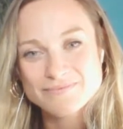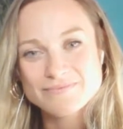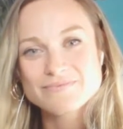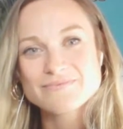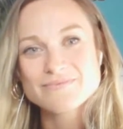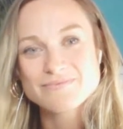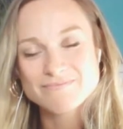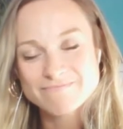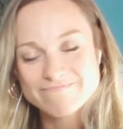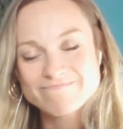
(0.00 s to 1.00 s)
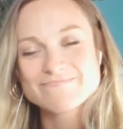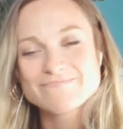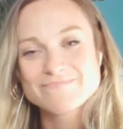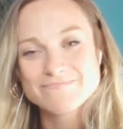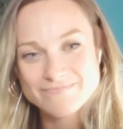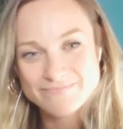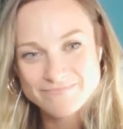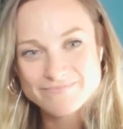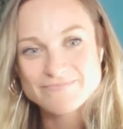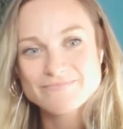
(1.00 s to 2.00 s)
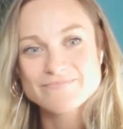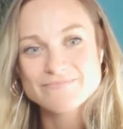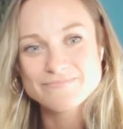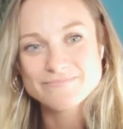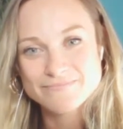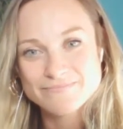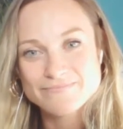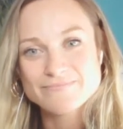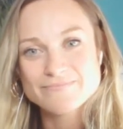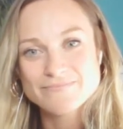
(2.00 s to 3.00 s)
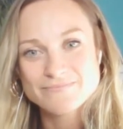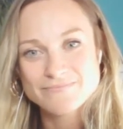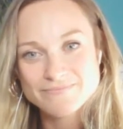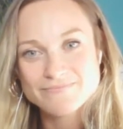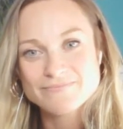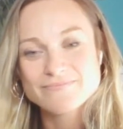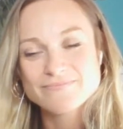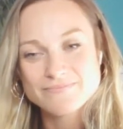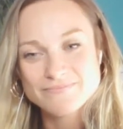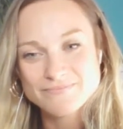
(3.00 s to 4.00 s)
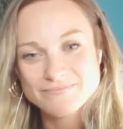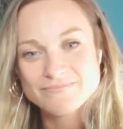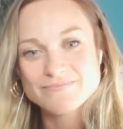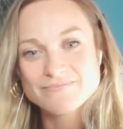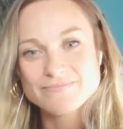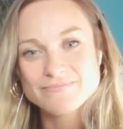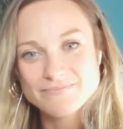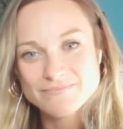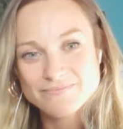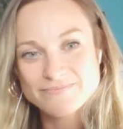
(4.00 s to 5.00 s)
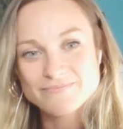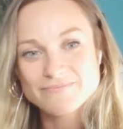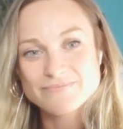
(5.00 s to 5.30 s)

(silent)